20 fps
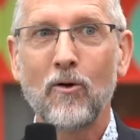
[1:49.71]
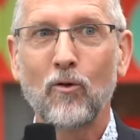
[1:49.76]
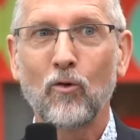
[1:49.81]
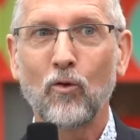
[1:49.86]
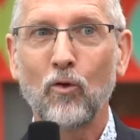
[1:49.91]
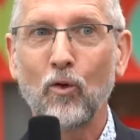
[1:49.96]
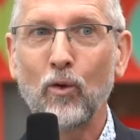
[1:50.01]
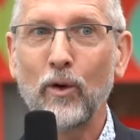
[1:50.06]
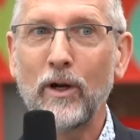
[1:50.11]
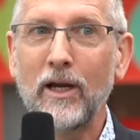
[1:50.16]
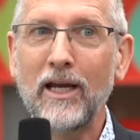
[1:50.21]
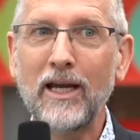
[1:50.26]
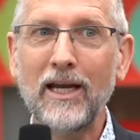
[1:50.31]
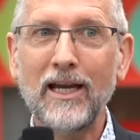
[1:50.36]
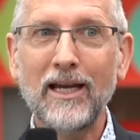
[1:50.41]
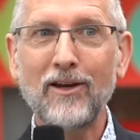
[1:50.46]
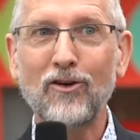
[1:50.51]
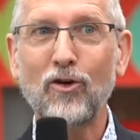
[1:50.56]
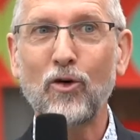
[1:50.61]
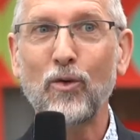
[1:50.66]

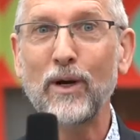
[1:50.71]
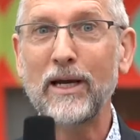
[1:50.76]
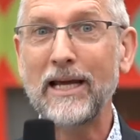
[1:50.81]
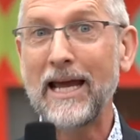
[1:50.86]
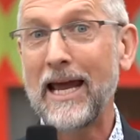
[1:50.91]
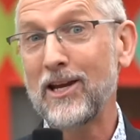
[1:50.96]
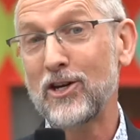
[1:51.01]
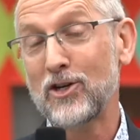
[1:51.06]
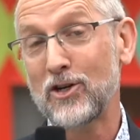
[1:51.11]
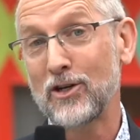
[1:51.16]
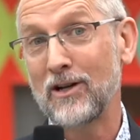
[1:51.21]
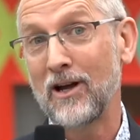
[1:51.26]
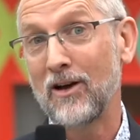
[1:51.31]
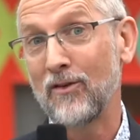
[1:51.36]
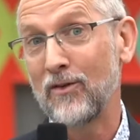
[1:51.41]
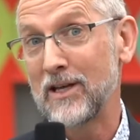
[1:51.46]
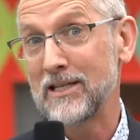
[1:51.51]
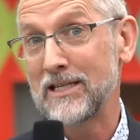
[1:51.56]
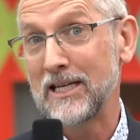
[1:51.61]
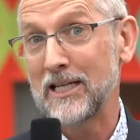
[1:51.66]
recreation
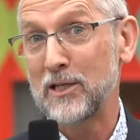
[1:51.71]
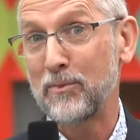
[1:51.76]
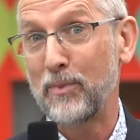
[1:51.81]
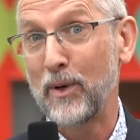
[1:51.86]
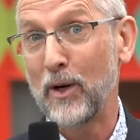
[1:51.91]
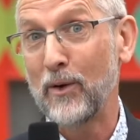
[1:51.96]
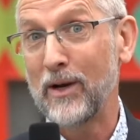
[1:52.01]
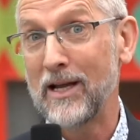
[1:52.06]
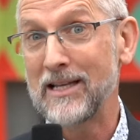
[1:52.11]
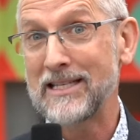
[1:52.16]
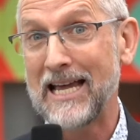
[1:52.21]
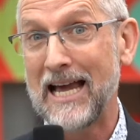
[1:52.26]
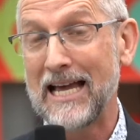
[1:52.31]
of his experience